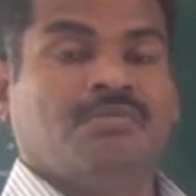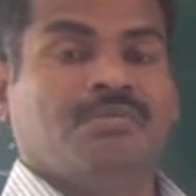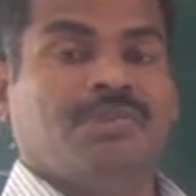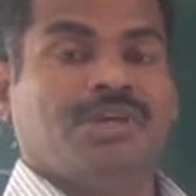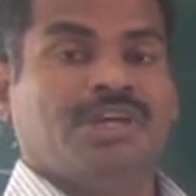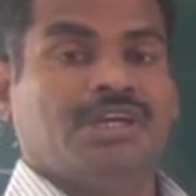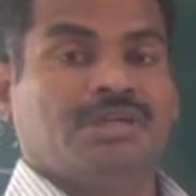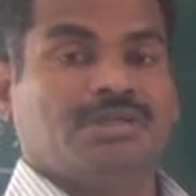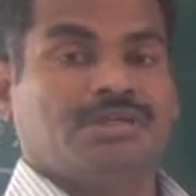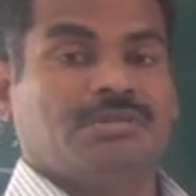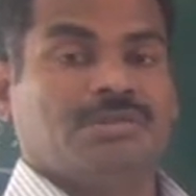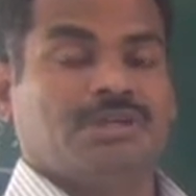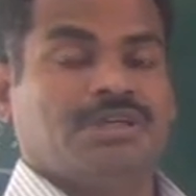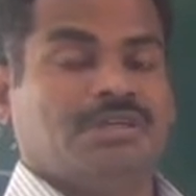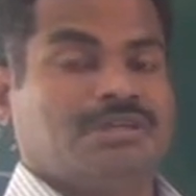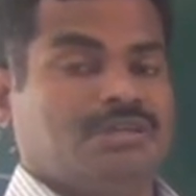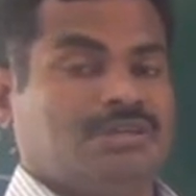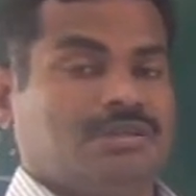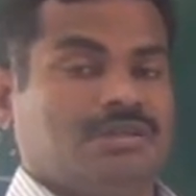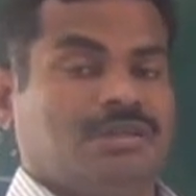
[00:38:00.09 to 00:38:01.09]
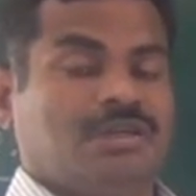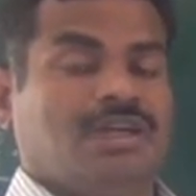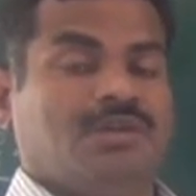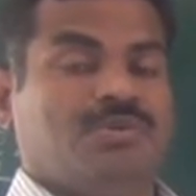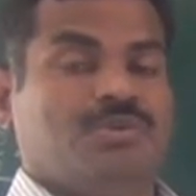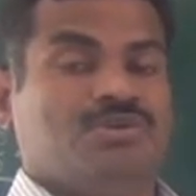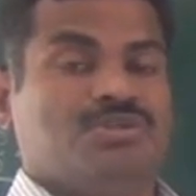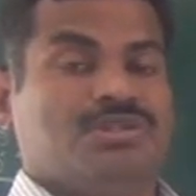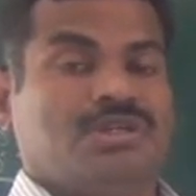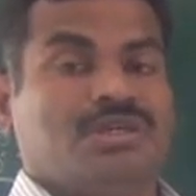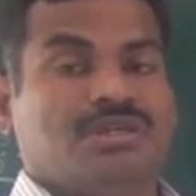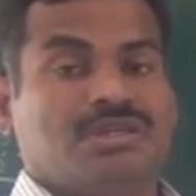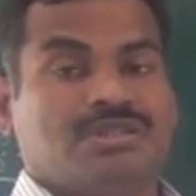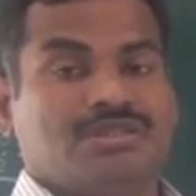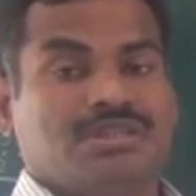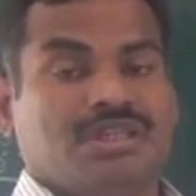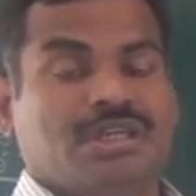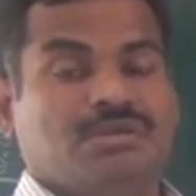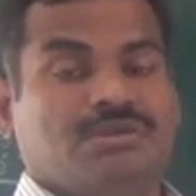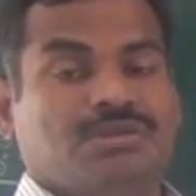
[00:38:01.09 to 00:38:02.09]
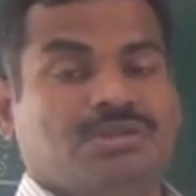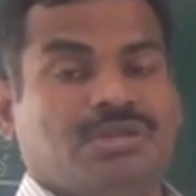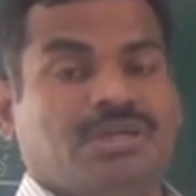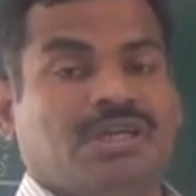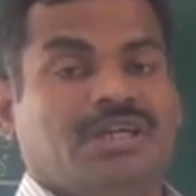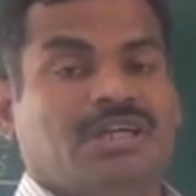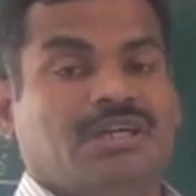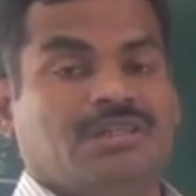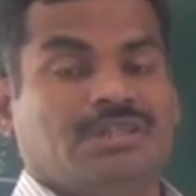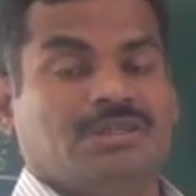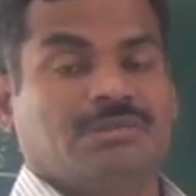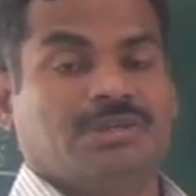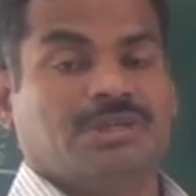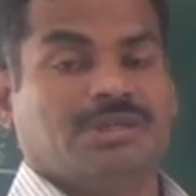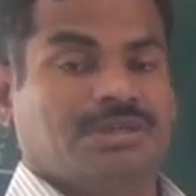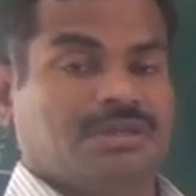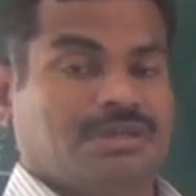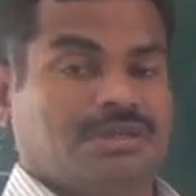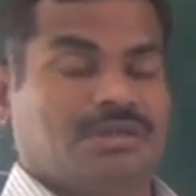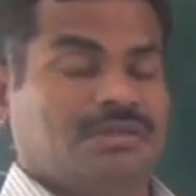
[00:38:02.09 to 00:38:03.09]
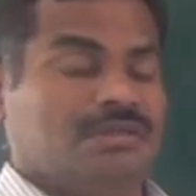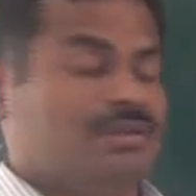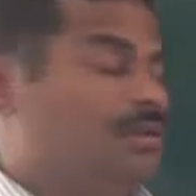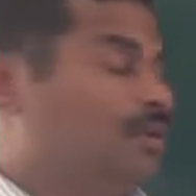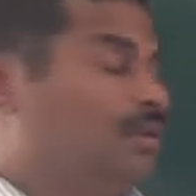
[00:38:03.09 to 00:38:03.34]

p-type semiconductor, diffuse another side with the n-type semiconductor,